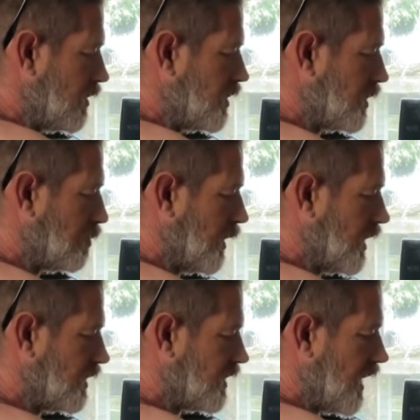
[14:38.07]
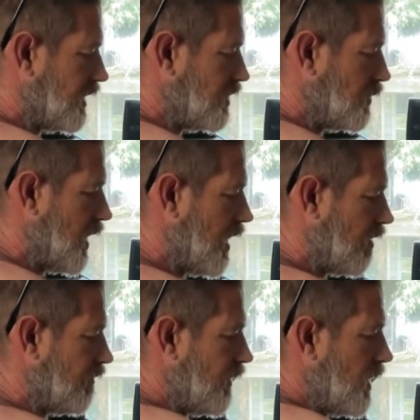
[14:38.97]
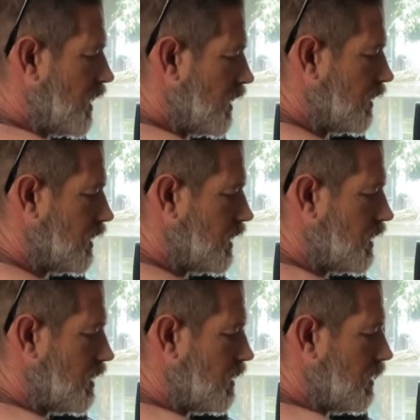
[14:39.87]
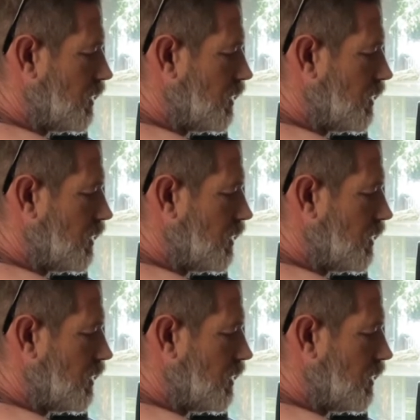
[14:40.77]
just because I do have the